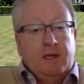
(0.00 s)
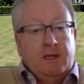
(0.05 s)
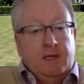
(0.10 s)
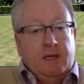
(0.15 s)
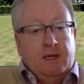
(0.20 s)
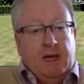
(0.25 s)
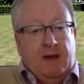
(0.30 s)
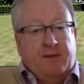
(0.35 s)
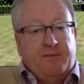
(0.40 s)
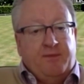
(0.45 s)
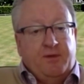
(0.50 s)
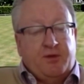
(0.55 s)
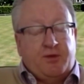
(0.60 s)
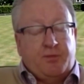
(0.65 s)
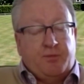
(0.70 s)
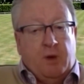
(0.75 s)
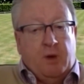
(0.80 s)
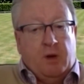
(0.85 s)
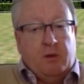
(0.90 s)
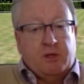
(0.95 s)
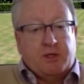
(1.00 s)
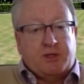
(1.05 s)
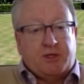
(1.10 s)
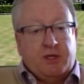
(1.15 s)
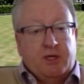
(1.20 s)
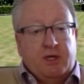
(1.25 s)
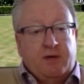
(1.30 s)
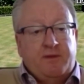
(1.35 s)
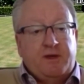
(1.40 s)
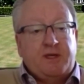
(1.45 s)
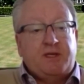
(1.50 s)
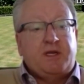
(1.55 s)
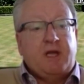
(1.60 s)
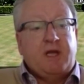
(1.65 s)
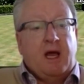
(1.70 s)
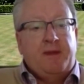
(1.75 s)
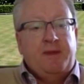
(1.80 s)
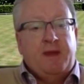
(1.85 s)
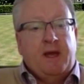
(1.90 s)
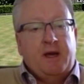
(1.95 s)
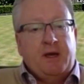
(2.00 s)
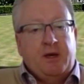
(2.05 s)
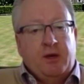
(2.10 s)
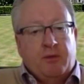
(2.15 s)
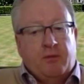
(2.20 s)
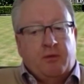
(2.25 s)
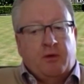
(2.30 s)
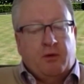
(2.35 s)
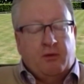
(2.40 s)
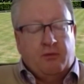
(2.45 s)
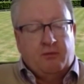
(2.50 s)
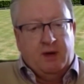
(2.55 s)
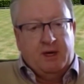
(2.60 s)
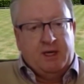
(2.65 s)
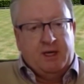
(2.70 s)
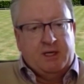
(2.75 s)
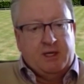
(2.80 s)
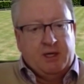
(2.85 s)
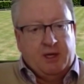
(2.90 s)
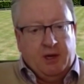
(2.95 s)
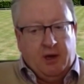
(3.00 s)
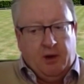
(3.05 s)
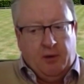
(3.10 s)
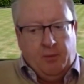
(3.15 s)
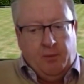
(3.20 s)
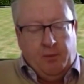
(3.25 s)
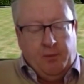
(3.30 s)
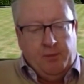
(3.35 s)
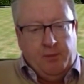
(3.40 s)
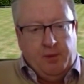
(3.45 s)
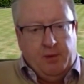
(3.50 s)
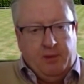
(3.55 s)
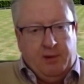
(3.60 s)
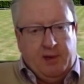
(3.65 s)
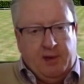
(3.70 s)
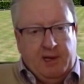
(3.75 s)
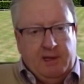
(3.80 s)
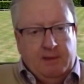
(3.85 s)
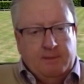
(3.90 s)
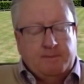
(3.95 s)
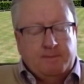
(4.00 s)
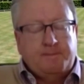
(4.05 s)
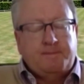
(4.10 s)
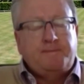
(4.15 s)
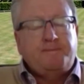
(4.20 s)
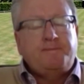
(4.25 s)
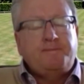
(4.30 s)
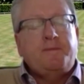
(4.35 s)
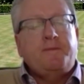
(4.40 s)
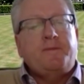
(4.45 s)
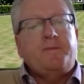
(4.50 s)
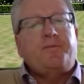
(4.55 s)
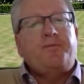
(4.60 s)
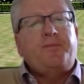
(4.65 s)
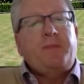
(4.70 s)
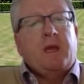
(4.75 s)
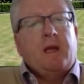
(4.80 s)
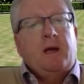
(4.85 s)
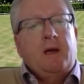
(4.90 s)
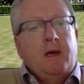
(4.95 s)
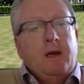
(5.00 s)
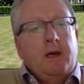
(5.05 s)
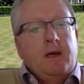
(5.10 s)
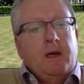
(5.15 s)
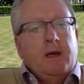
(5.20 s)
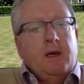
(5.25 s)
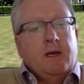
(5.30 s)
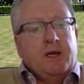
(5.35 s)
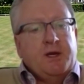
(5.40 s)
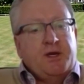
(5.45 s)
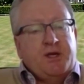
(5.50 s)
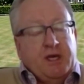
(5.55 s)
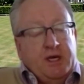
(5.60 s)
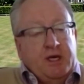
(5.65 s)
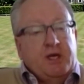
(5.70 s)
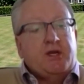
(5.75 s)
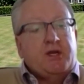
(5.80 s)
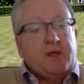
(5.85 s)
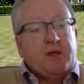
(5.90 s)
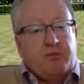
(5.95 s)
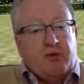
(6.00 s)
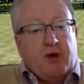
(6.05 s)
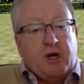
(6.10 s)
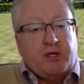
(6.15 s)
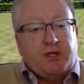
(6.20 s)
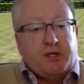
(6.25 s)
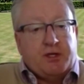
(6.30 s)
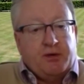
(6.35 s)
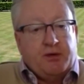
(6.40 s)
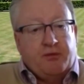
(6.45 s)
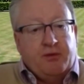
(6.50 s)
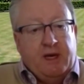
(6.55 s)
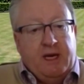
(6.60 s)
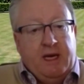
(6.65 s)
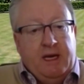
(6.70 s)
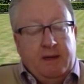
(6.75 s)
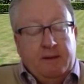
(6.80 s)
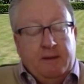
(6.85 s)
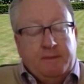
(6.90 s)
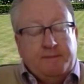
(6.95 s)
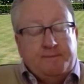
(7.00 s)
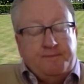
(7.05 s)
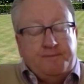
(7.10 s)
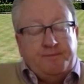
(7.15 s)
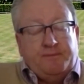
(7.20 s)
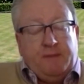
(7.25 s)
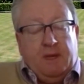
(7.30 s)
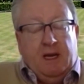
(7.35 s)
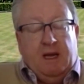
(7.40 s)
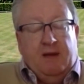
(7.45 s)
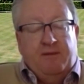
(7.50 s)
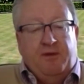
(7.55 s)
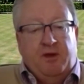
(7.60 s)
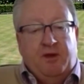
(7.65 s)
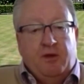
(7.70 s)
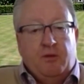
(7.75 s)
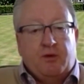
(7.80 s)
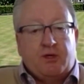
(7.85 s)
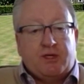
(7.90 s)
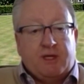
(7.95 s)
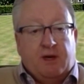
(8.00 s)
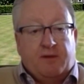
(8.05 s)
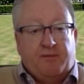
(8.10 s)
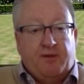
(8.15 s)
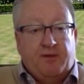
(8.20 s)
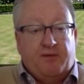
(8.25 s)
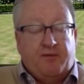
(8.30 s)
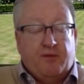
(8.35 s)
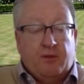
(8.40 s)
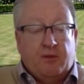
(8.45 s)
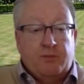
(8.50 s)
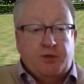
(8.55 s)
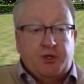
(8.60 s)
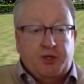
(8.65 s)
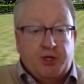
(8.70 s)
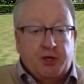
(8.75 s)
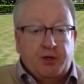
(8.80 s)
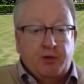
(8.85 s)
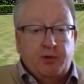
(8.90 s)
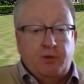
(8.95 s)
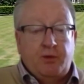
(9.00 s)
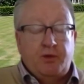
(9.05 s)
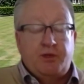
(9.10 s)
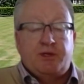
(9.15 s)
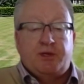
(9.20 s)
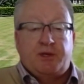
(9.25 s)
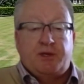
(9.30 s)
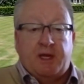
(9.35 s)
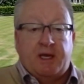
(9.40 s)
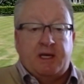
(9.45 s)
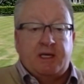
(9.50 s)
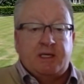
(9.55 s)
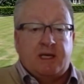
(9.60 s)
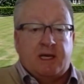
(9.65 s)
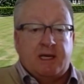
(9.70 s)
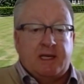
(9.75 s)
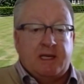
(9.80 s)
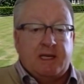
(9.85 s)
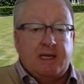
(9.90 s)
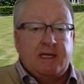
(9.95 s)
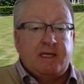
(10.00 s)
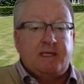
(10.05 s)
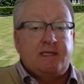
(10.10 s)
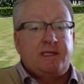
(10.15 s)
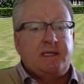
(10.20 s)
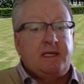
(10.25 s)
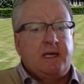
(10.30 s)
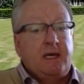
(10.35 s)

Have the mower serviced, and then you're all ready to go. Okay. Continue to brush the green. If you suffer from dews, things like this,